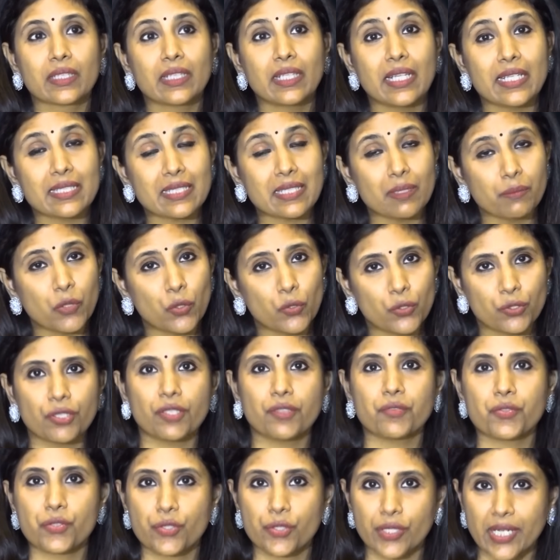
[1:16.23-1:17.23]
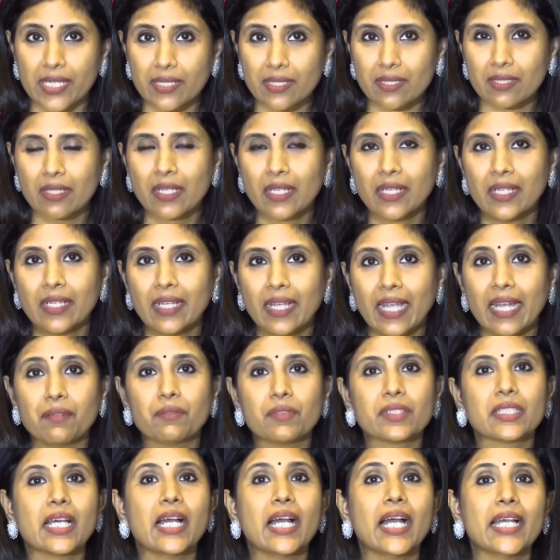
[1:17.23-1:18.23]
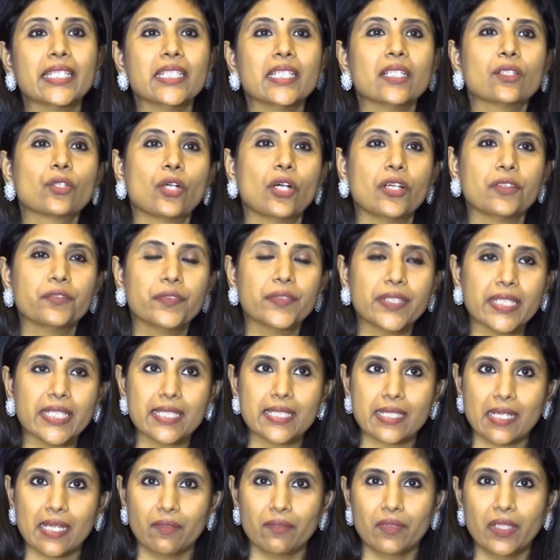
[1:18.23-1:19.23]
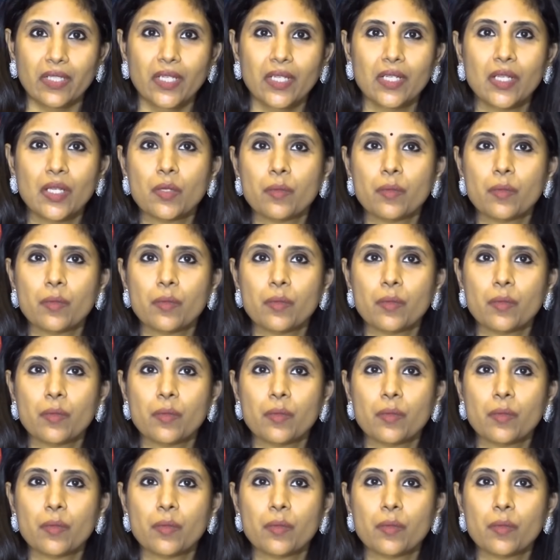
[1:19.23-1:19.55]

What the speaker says: less amount of stress and with higher confidence level,